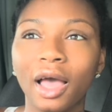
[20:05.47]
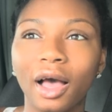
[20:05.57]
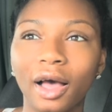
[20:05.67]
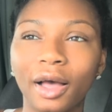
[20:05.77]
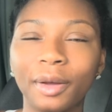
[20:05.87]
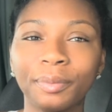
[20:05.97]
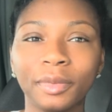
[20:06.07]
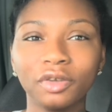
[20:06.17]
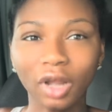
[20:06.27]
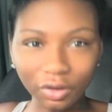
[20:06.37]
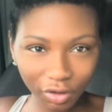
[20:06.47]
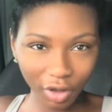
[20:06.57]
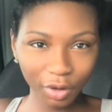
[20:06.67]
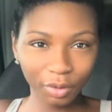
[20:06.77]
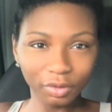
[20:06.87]
Shout out to
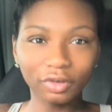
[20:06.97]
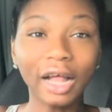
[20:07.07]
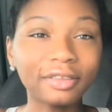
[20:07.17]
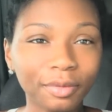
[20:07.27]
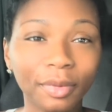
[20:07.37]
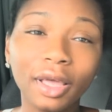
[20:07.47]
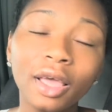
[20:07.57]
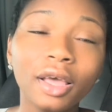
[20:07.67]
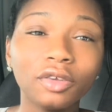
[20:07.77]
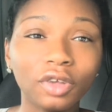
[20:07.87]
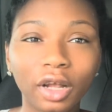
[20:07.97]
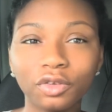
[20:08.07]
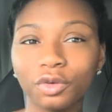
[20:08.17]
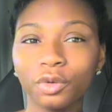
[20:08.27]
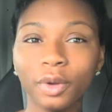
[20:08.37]
you, shout out to me, shout out
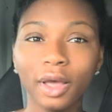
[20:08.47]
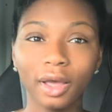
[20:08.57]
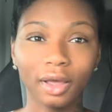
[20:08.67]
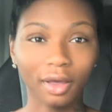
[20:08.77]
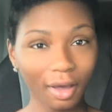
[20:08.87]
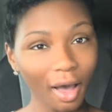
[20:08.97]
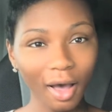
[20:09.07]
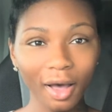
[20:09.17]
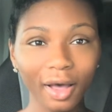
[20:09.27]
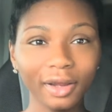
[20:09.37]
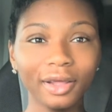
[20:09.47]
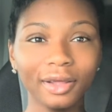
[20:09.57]
to God.